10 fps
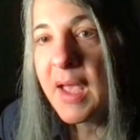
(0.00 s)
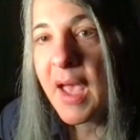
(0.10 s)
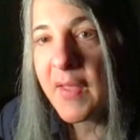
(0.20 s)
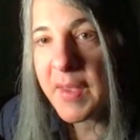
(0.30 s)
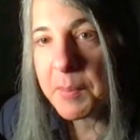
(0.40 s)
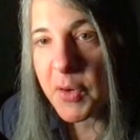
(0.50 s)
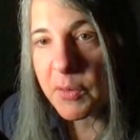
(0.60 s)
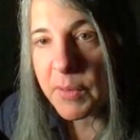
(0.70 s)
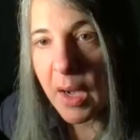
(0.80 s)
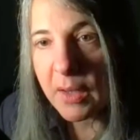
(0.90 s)
and then
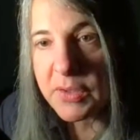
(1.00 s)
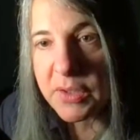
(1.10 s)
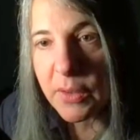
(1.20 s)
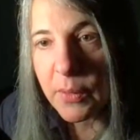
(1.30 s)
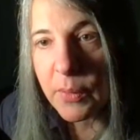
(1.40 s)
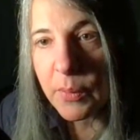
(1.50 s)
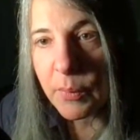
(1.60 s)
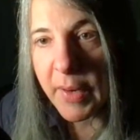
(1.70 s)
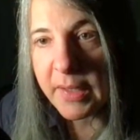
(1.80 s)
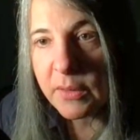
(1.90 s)
mercury also
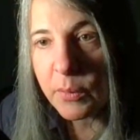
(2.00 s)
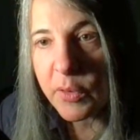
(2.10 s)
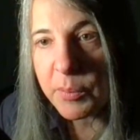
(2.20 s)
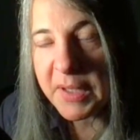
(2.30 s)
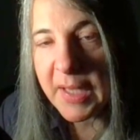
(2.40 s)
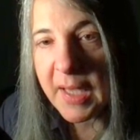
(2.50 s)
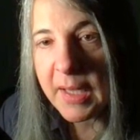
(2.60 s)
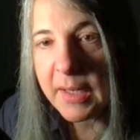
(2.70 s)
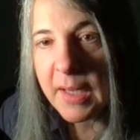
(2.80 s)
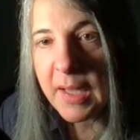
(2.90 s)
right look where it
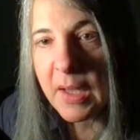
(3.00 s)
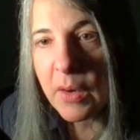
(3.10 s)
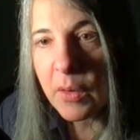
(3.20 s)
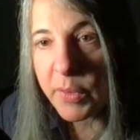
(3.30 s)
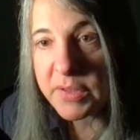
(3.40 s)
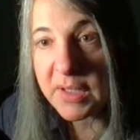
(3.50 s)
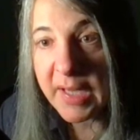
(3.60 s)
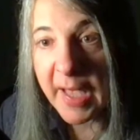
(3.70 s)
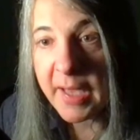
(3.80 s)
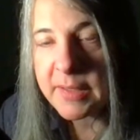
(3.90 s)
began or where it's going
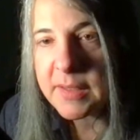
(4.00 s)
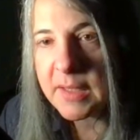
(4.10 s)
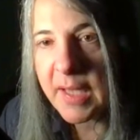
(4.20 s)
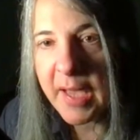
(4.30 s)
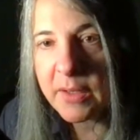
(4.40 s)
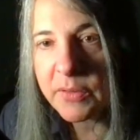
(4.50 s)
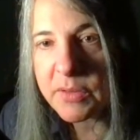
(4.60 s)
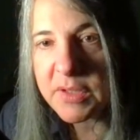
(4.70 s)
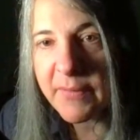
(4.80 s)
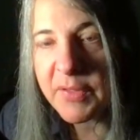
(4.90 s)
to end it's going to end in their
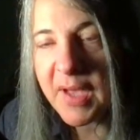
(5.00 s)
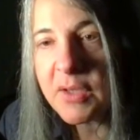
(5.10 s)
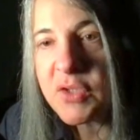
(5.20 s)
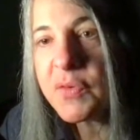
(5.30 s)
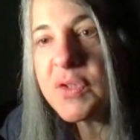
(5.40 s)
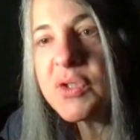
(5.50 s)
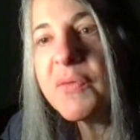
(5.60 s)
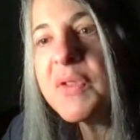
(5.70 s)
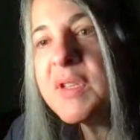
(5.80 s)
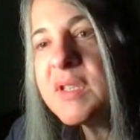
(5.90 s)
seventh house for, so
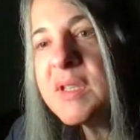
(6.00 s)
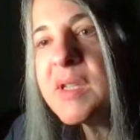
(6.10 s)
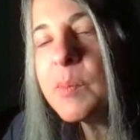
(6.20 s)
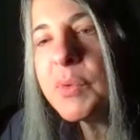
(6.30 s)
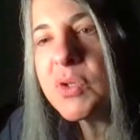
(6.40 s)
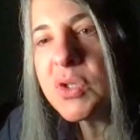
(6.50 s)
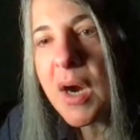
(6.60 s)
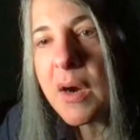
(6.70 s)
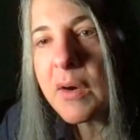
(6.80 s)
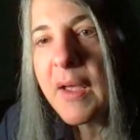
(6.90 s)
for this example
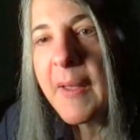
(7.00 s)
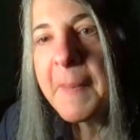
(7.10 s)
chart